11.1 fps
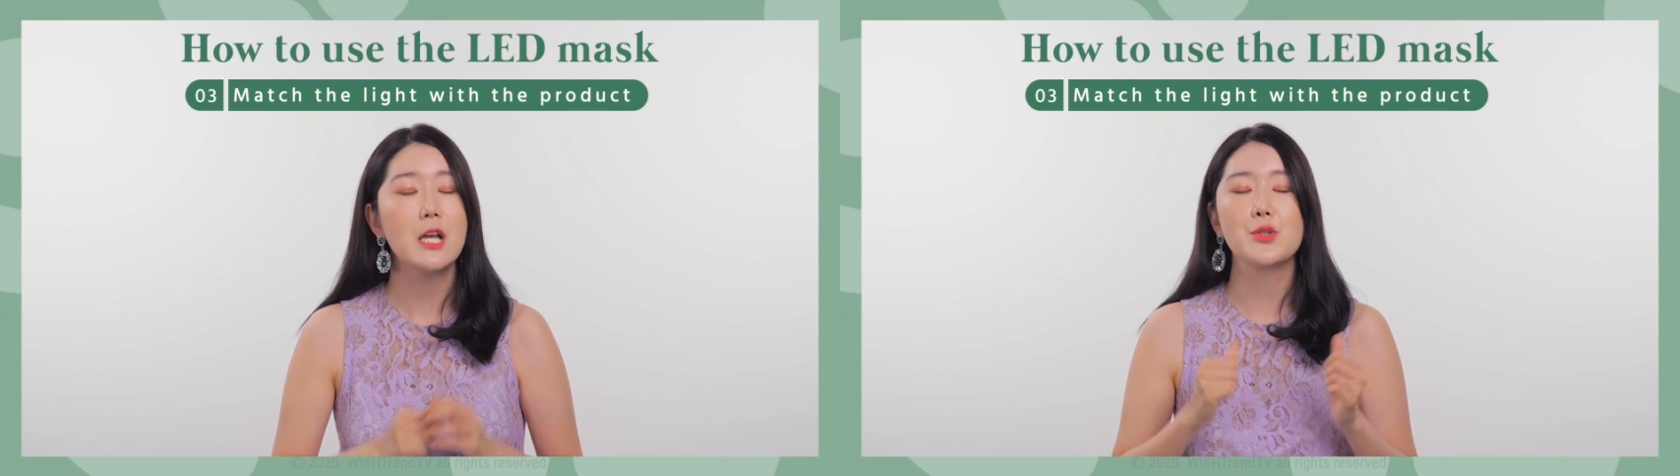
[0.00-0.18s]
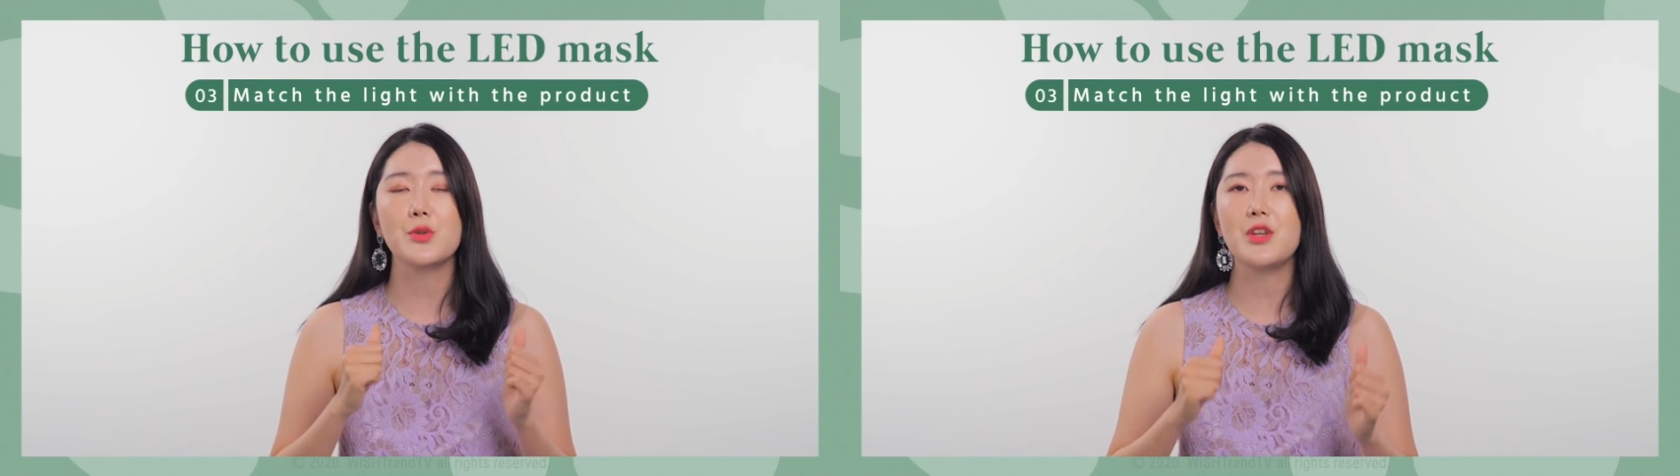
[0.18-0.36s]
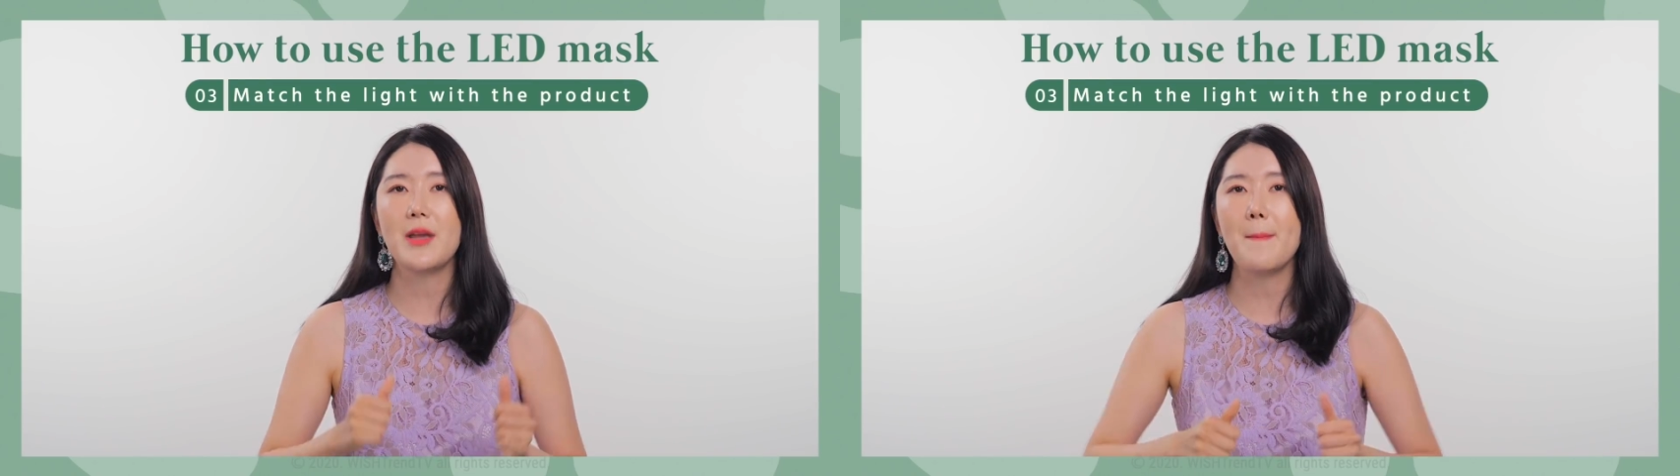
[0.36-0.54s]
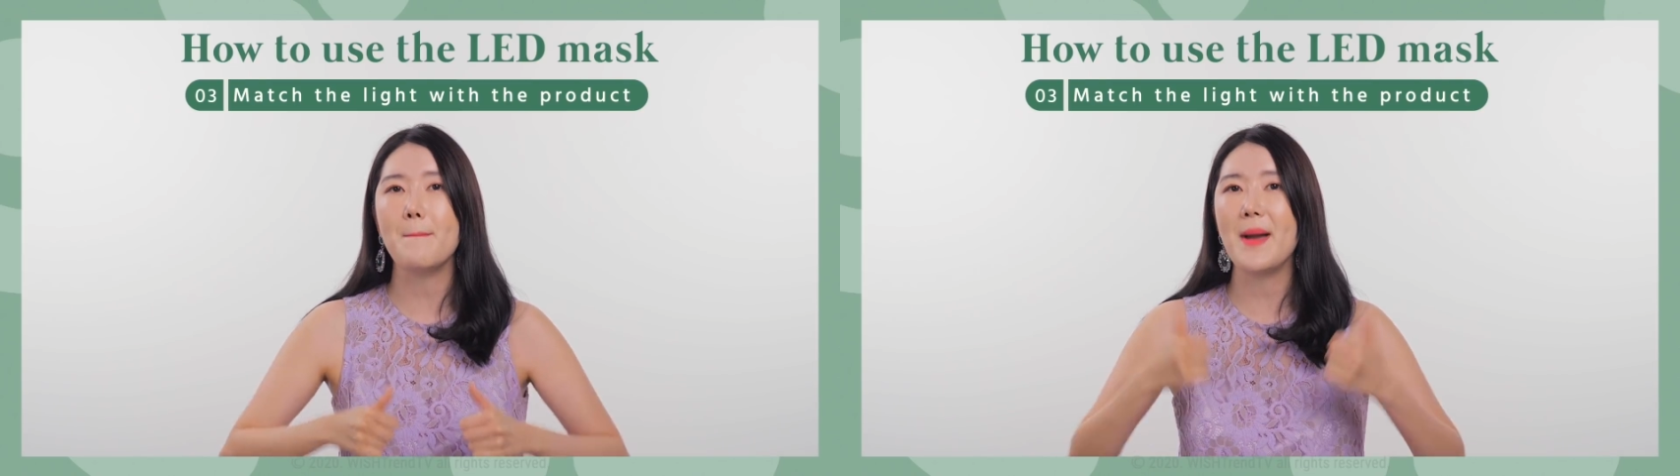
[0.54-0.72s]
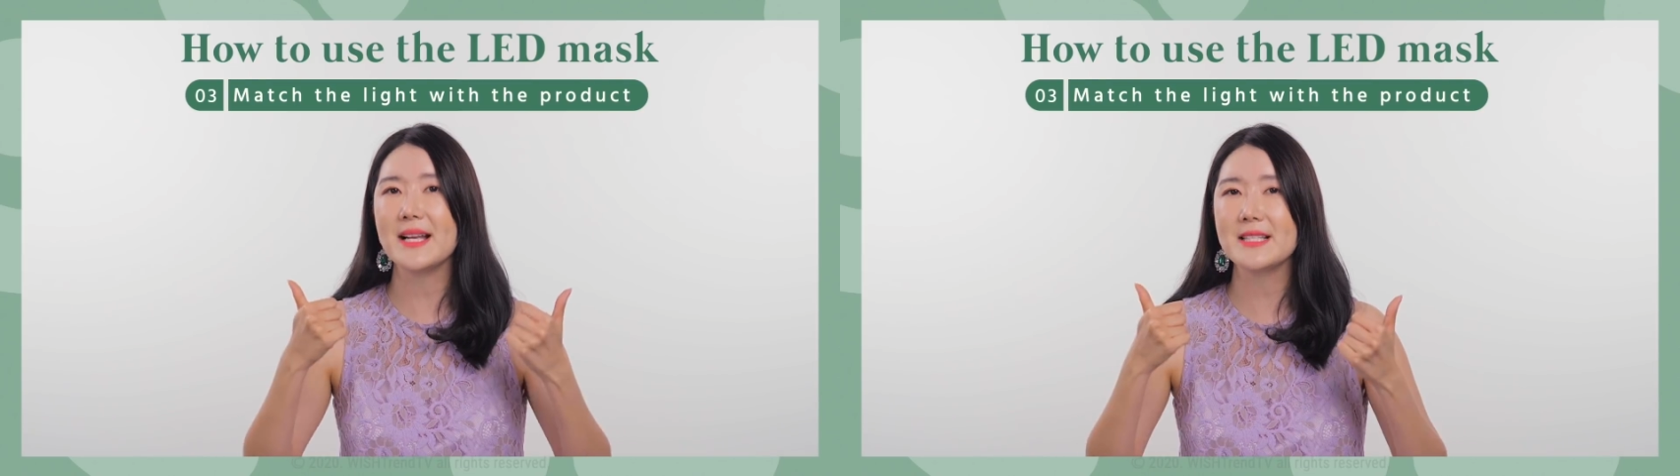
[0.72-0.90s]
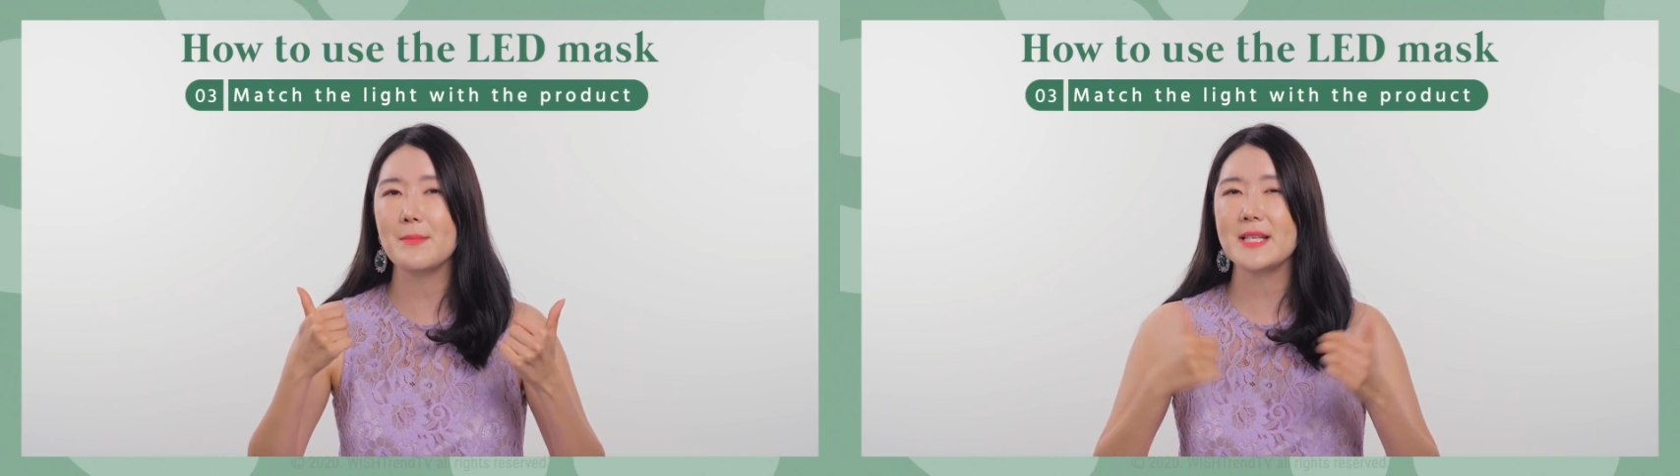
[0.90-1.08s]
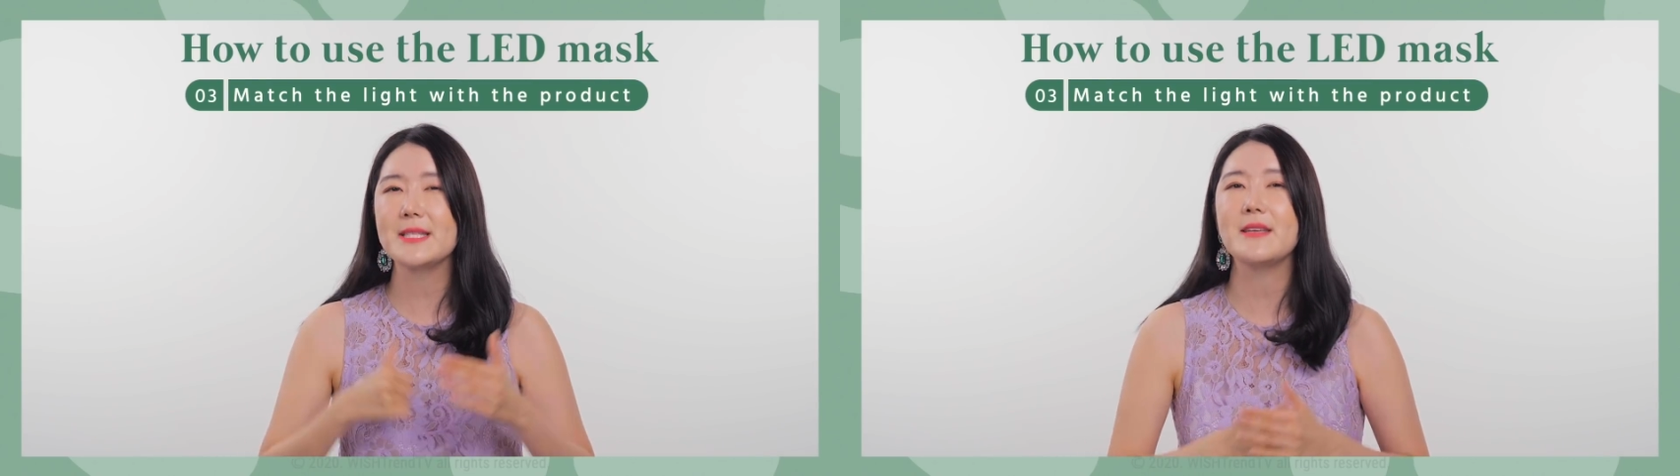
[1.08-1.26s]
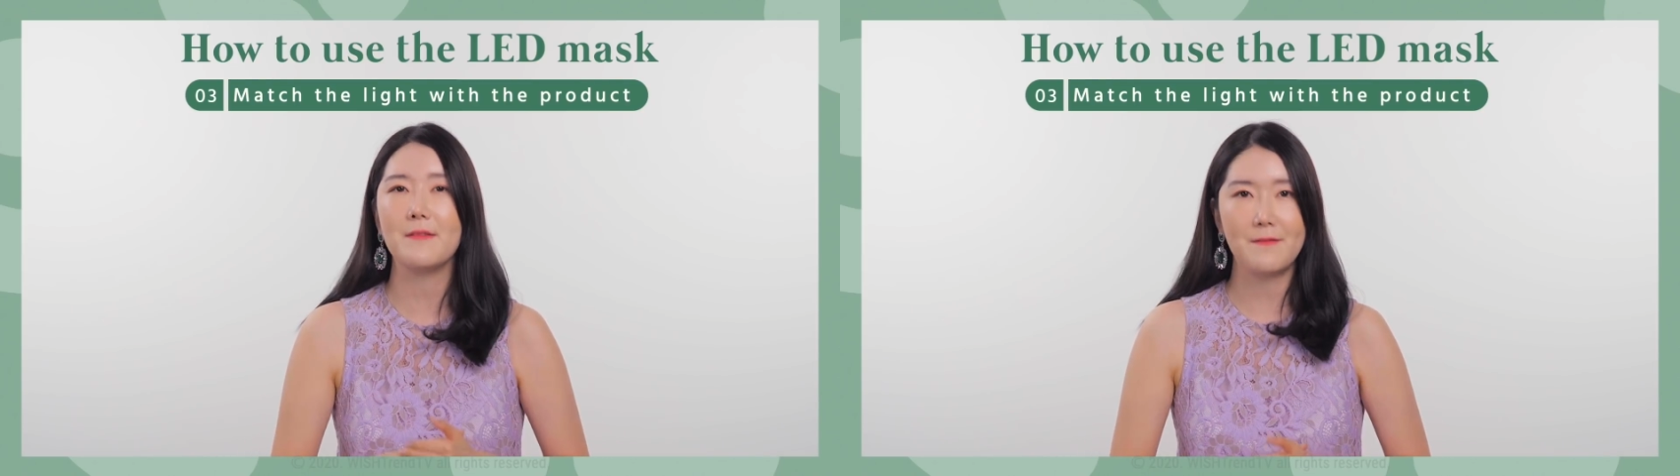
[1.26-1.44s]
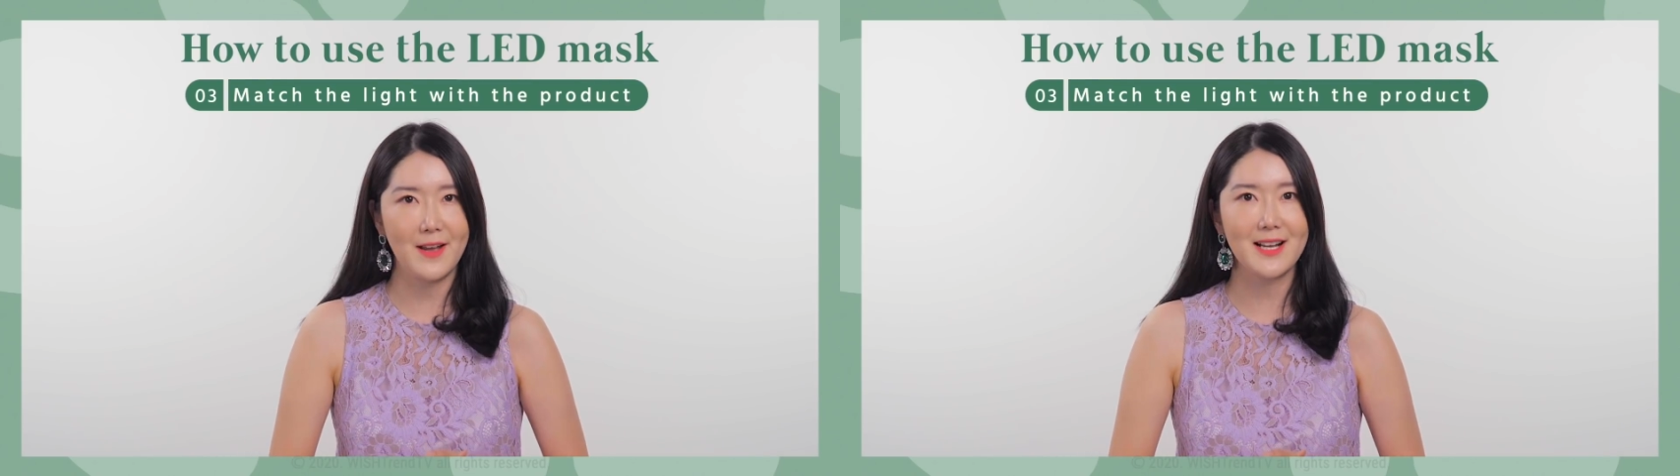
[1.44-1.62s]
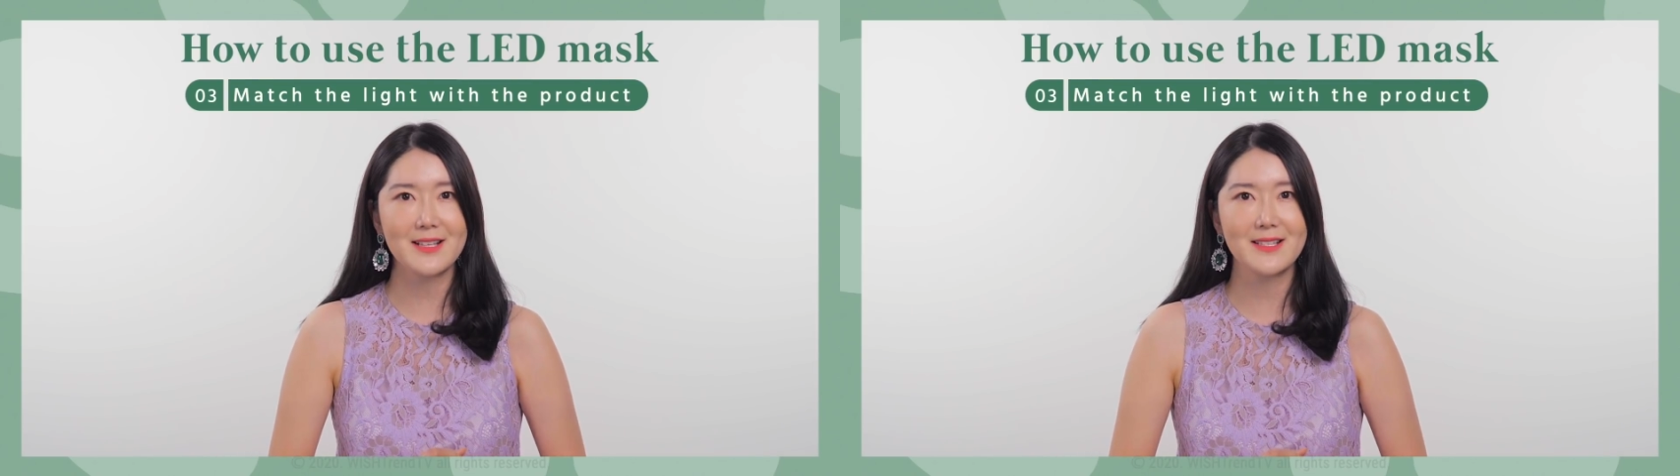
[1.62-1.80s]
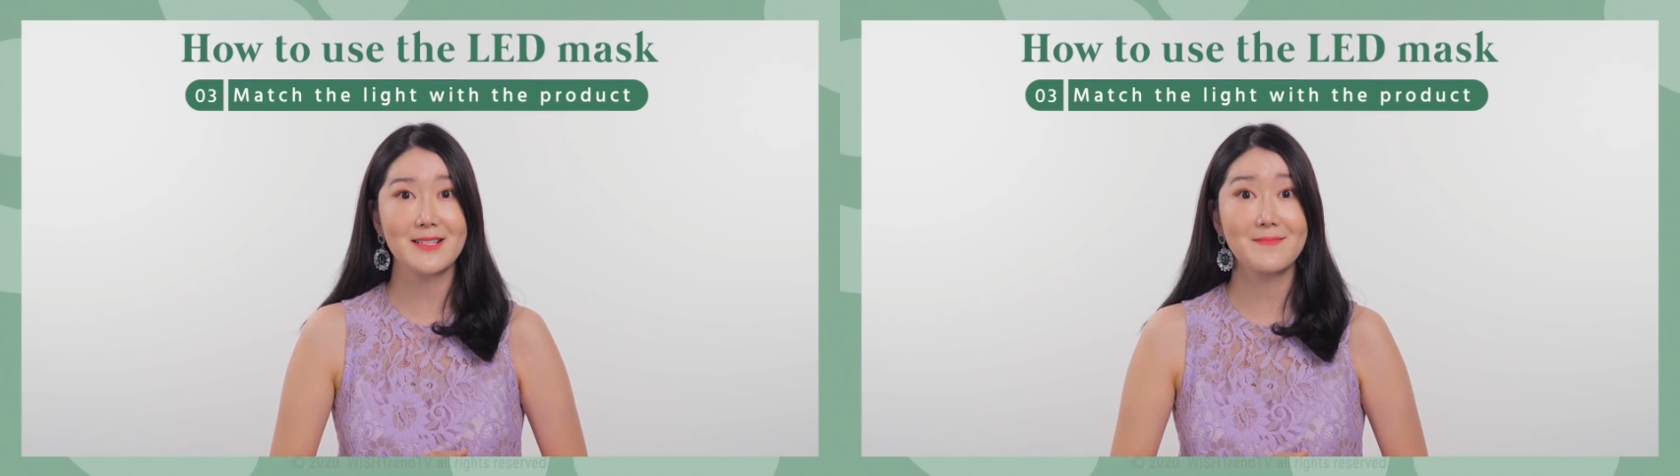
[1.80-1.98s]
so that you can maximize the
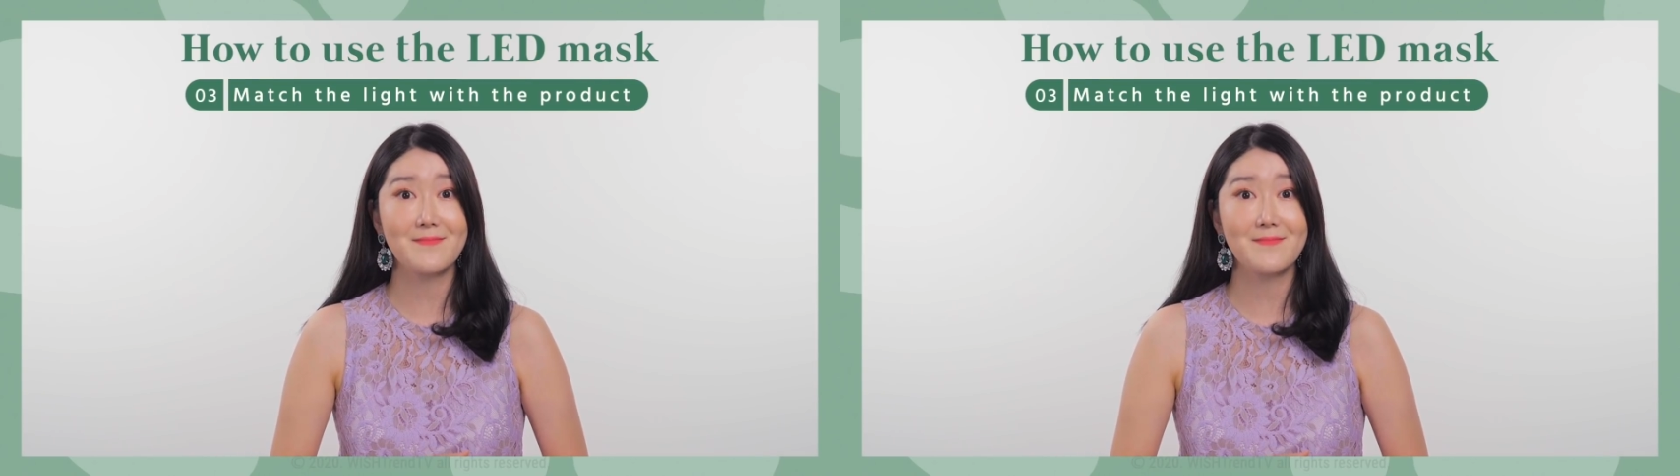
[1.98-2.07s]
effects.